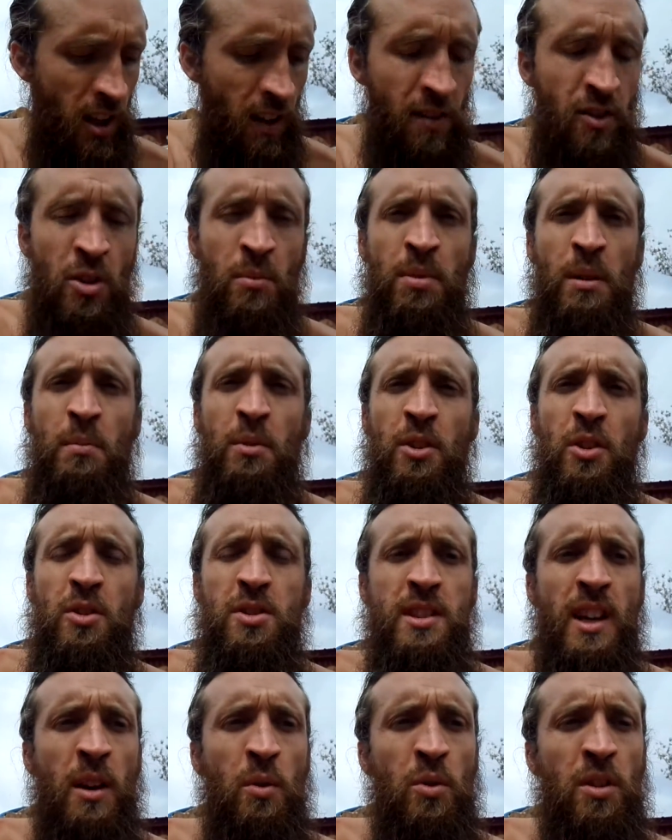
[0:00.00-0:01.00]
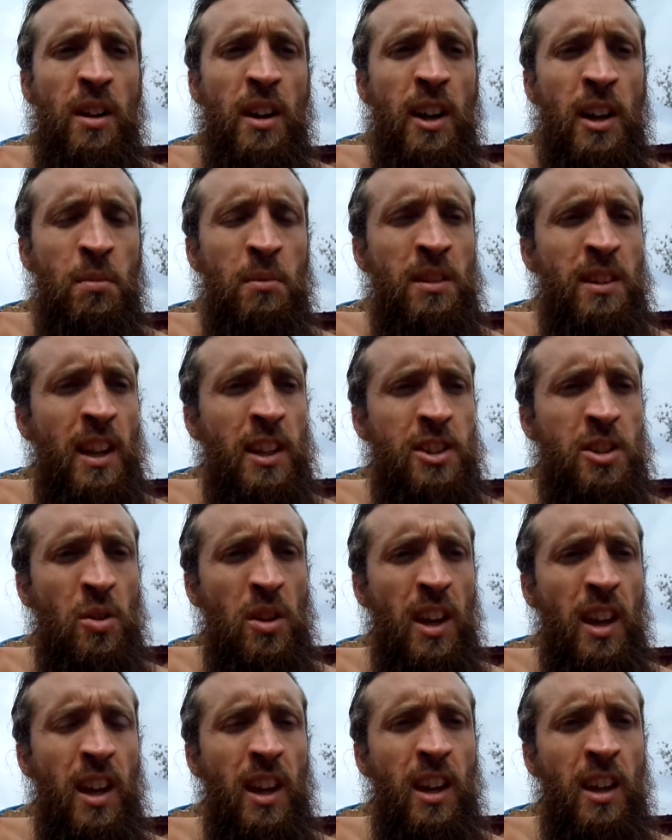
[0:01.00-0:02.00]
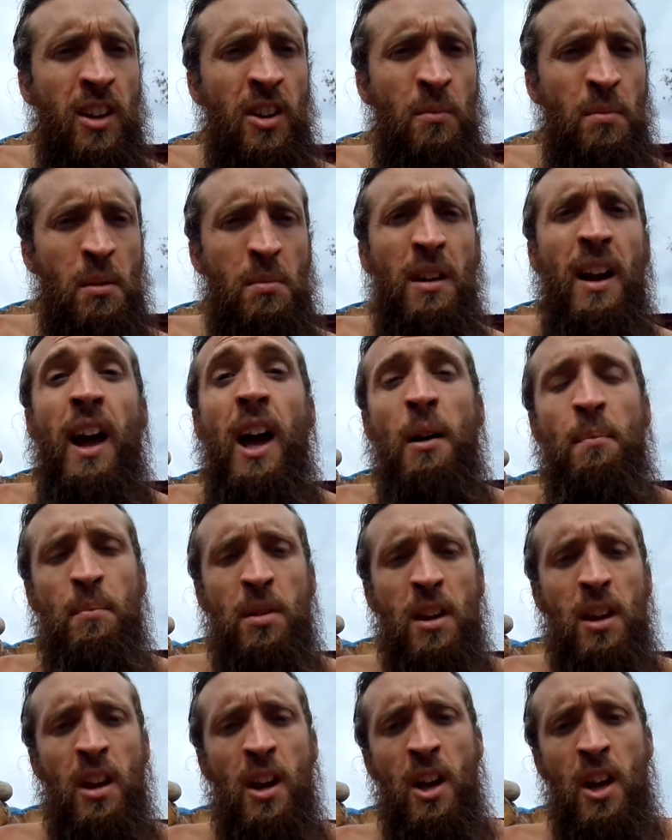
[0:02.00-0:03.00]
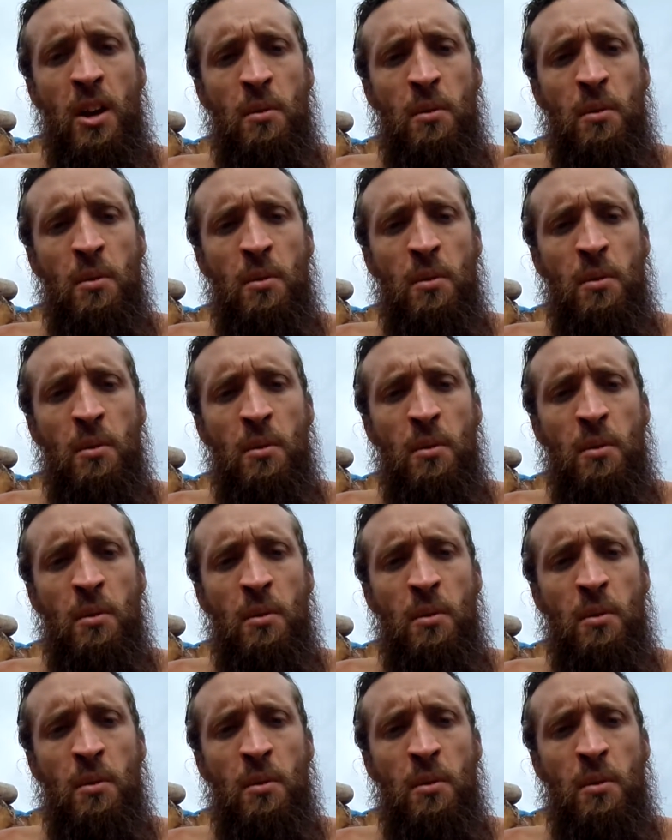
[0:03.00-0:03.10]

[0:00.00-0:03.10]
if some people use that word argument, that's okay. You know, people are happy.